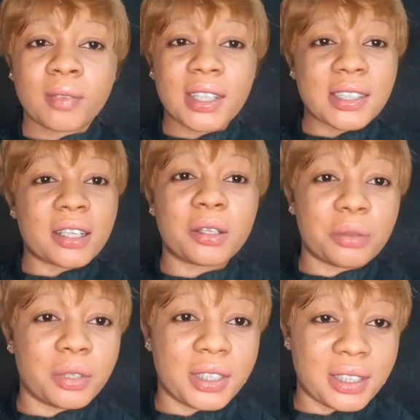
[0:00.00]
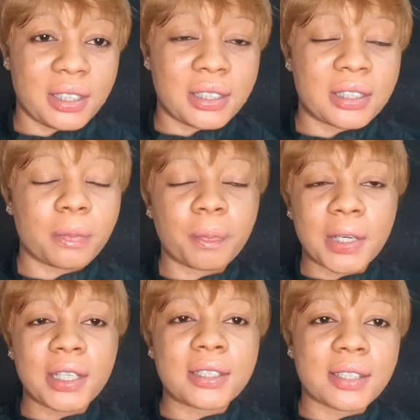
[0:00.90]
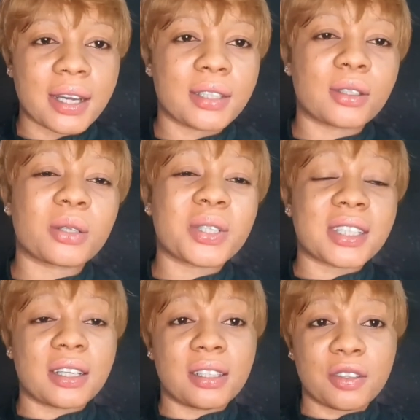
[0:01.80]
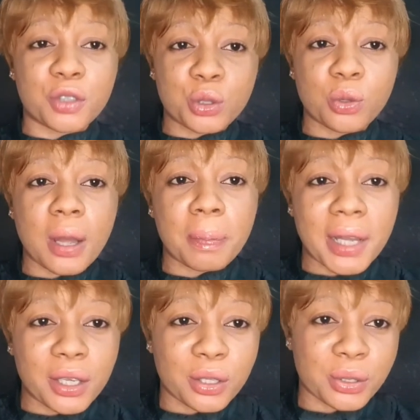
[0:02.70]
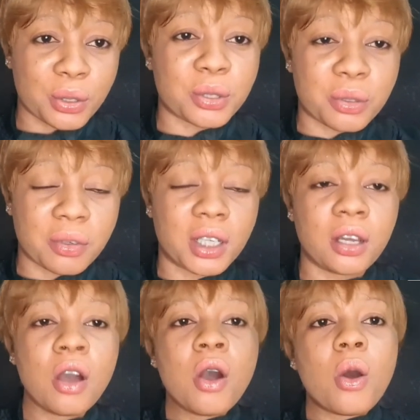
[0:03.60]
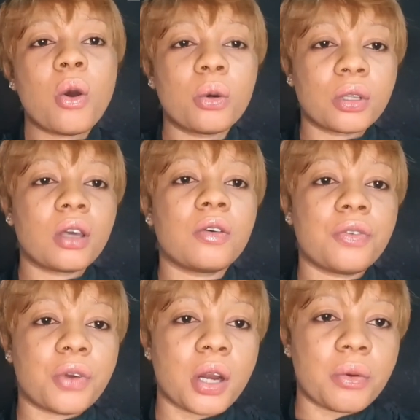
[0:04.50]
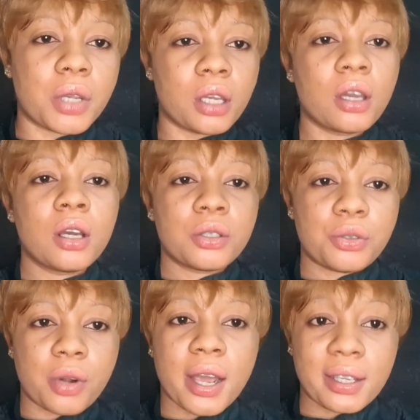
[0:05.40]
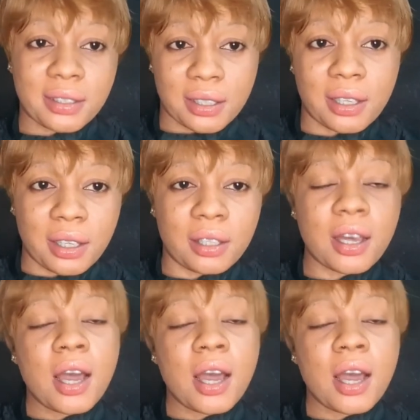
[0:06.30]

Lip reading: The second rule is this: please guys, always endeavor to apply your sunscreen on a very dry skin,